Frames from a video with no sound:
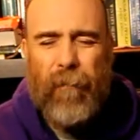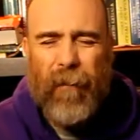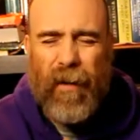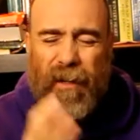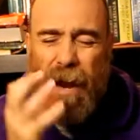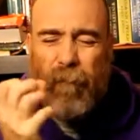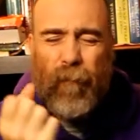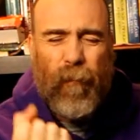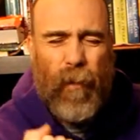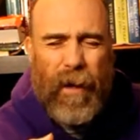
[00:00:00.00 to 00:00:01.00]
my friends, that
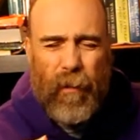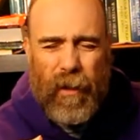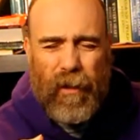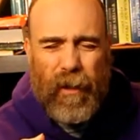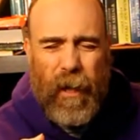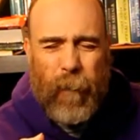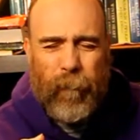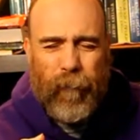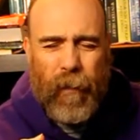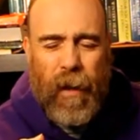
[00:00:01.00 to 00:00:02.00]
frequency.
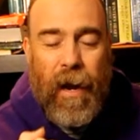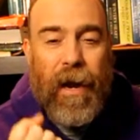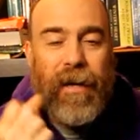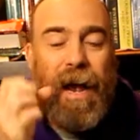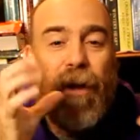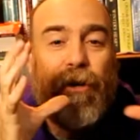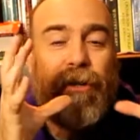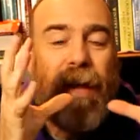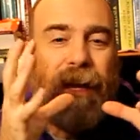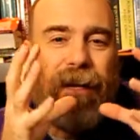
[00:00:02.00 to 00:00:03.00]
Now you're
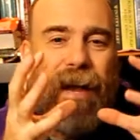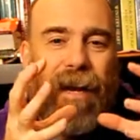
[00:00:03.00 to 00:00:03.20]
taking that